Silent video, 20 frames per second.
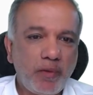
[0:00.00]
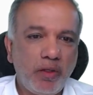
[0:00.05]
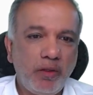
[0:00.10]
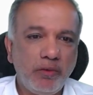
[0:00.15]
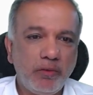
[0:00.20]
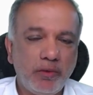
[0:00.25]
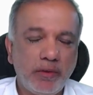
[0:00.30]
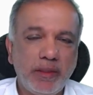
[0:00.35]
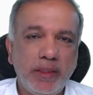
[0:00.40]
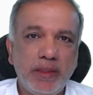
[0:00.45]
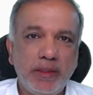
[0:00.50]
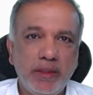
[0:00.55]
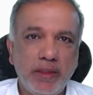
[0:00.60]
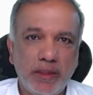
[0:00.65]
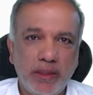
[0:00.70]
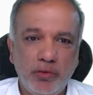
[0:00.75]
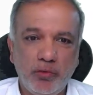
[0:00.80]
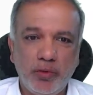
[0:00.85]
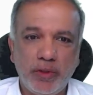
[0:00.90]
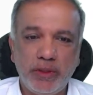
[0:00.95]
So there are
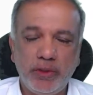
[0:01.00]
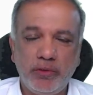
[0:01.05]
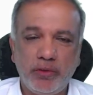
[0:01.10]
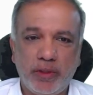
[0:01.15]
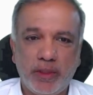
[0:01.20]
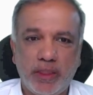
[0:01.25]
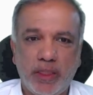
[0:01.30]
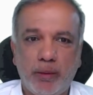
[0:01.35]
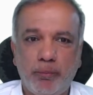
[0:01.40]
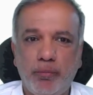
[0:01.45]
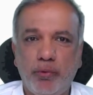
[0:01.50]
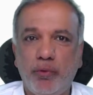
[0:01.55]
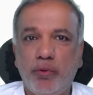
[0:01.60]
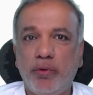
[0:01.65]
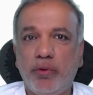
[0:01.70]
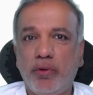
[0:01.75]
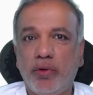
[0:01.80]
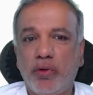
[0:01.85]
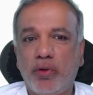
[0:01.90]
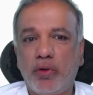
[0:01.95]
certain ways you can
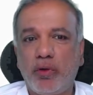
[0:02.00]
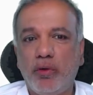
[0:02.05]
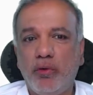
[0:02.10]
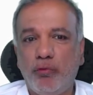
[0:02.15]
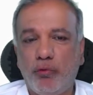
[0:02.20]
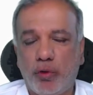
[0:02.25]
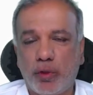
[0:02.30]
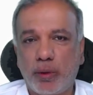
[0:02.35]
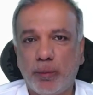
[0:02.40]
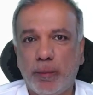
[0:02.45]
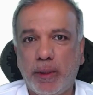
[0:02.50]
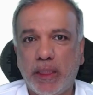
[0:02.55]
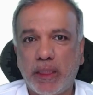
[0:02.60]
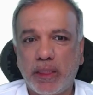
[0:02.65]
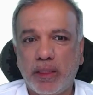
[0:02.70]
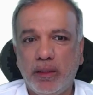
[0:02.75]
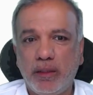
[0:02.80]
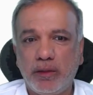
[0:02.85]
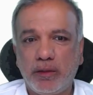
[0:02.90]
upload your watermark.